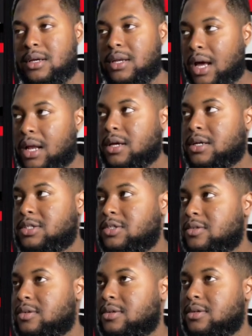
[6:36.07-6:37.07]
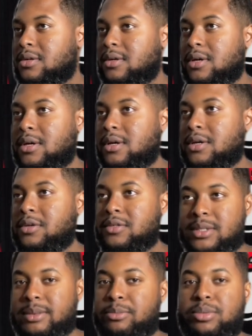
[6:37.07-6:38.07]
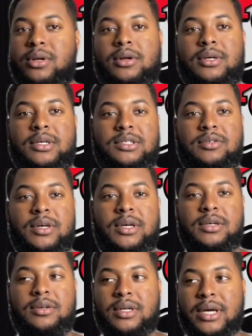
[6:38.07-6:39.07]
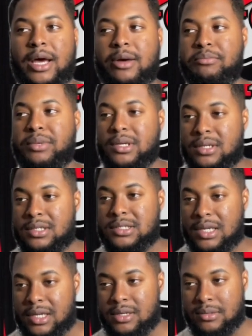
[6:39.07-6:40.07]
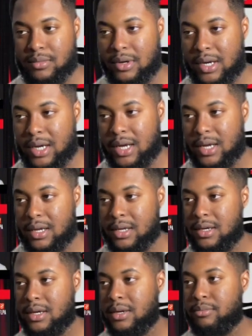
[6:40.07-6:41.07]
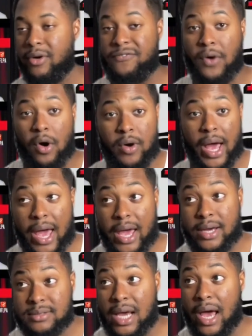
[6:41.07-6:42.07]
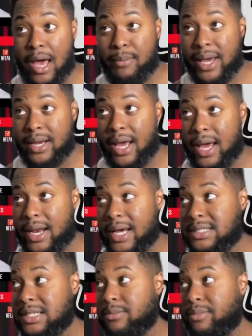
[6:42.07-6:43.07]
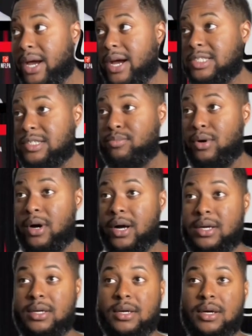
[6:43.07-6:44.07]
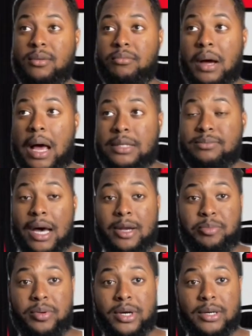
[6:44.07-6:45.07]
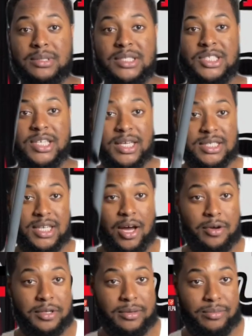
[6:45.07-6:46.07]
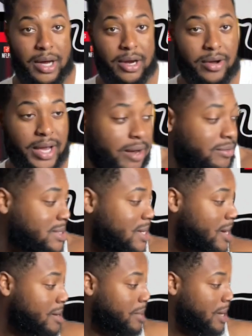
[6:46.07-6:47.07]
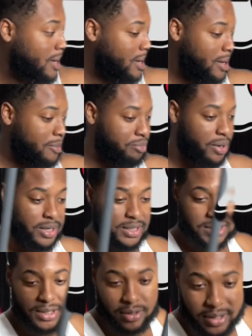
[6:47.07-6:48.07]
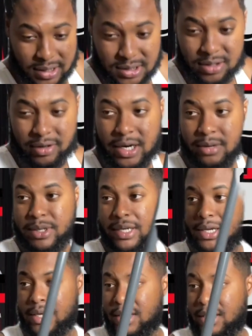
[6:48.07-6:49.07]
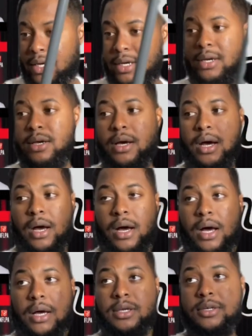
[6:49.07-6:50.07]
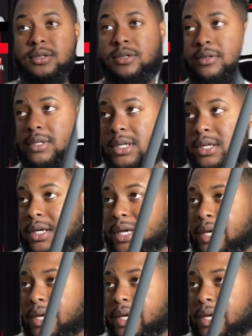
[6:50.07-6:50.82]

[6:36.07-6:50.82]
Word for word: Now look at you. You talking about put it on Instagram. You don't gotta beat the sleep, boy before halftime at that. That's the embarrassing part. But I was about to put up 60 on you, but don't ever tell me put this on Instagram again. Uh-uh, you you need to